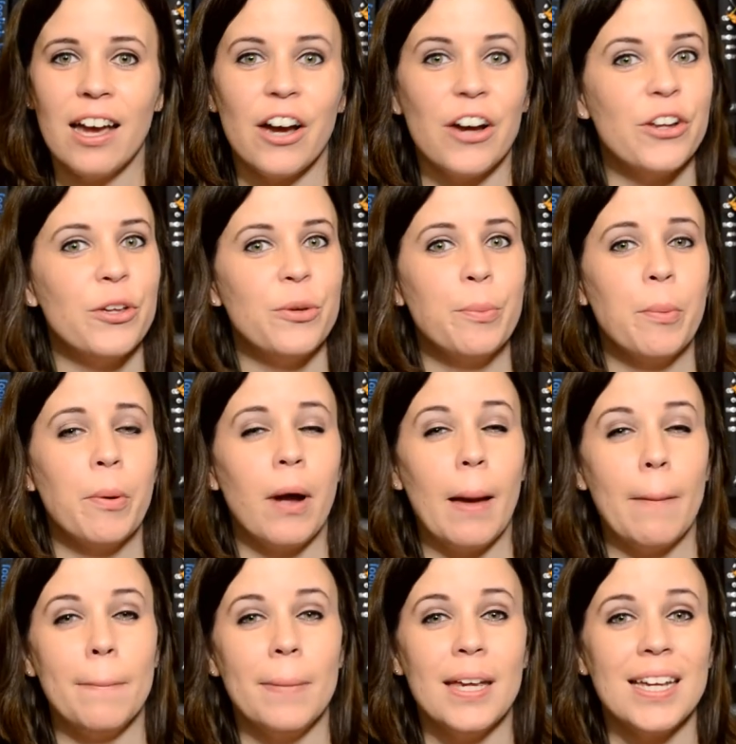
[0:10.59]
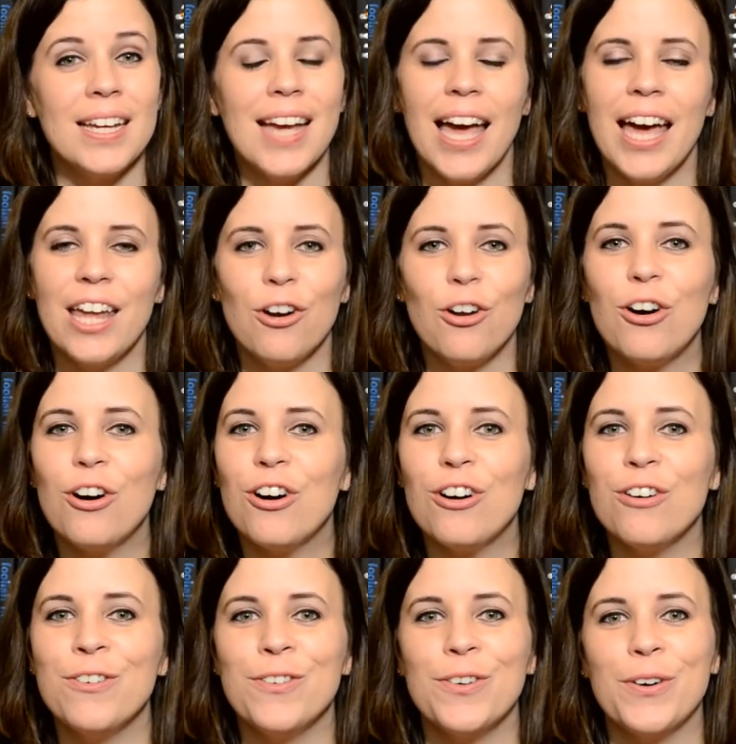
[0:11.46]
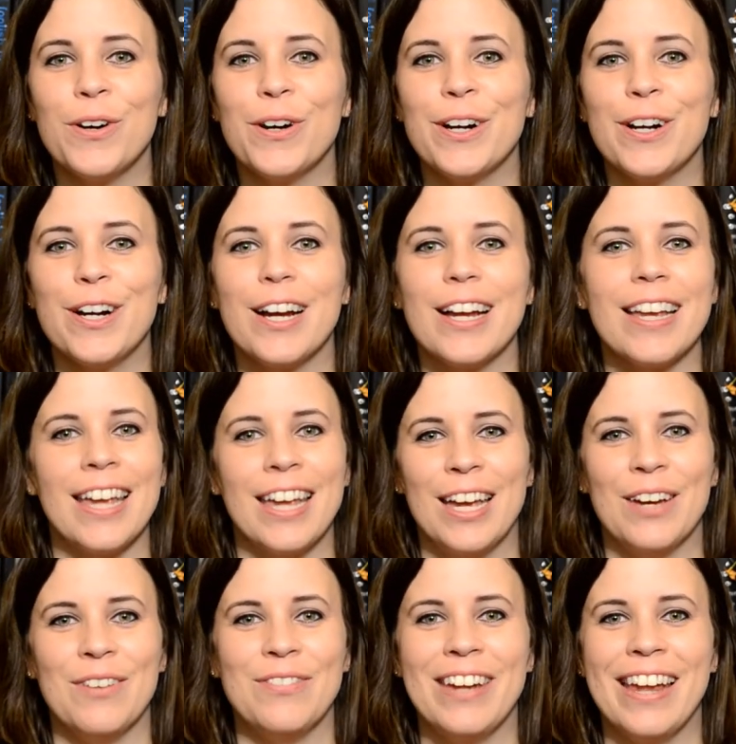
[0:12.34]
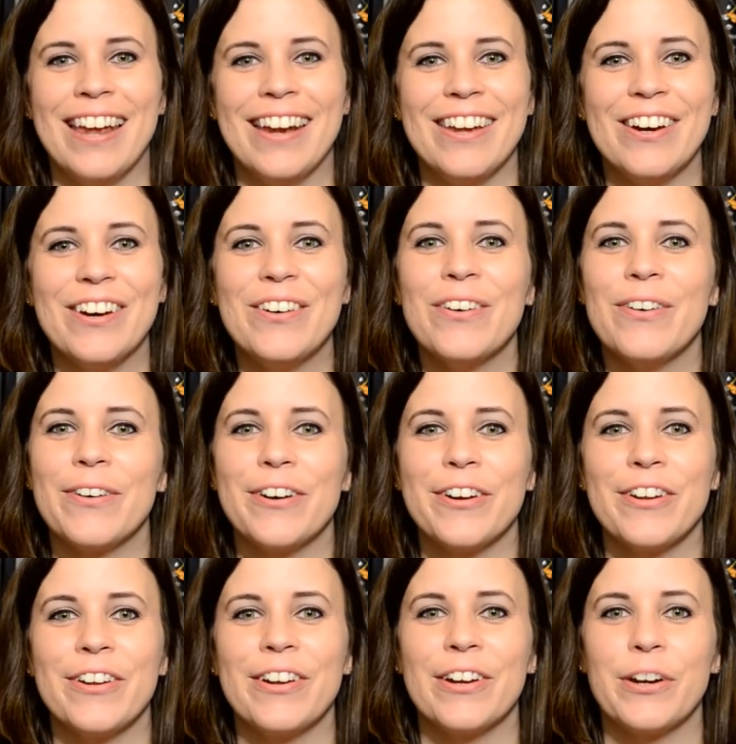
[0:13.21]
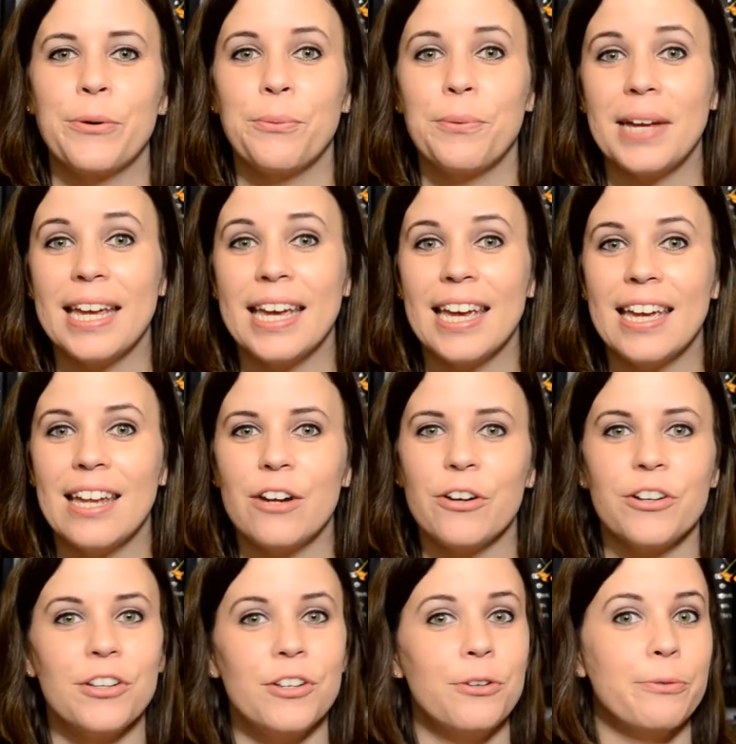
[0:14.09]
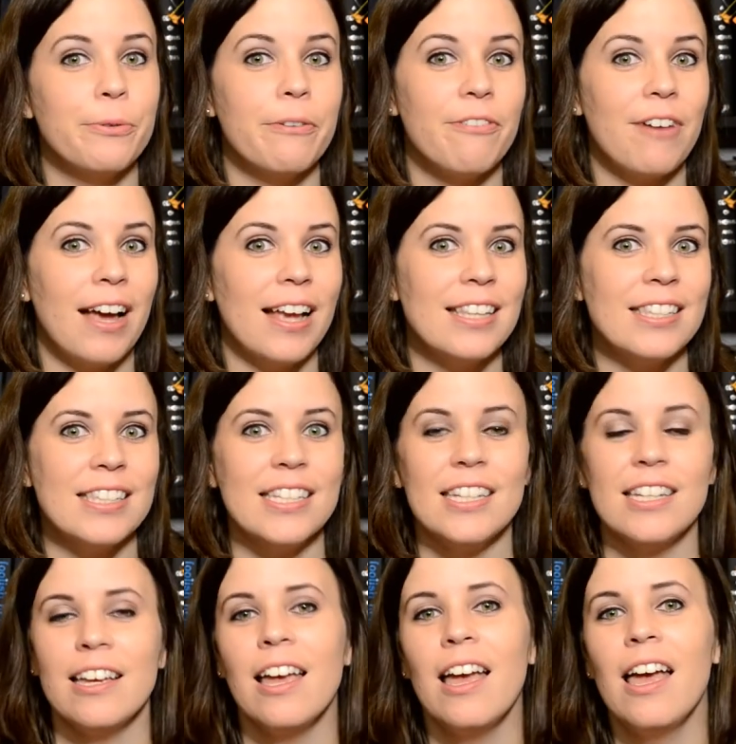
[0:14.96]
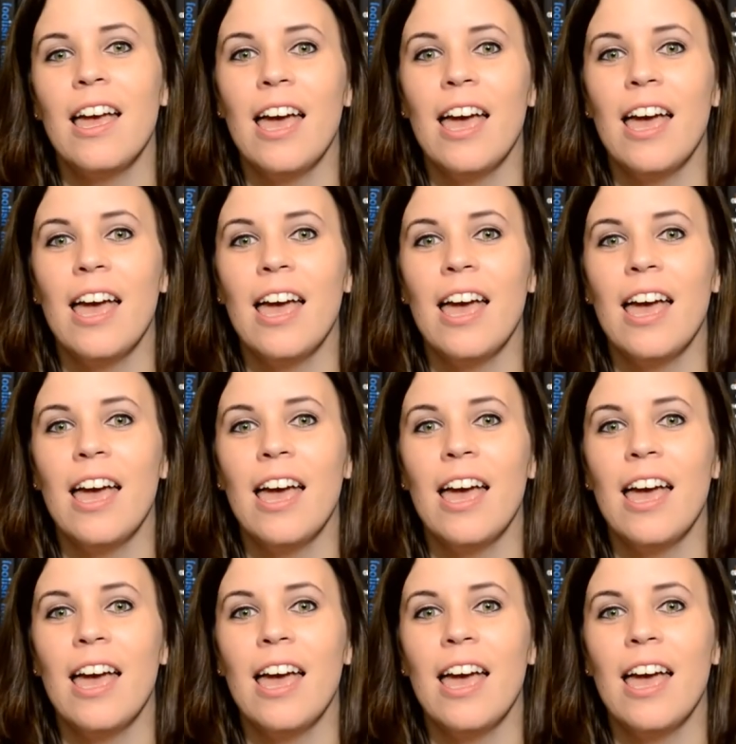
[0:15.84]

Are you prepping at all for Camp NaNo, or are you going to wing it? Are you revising?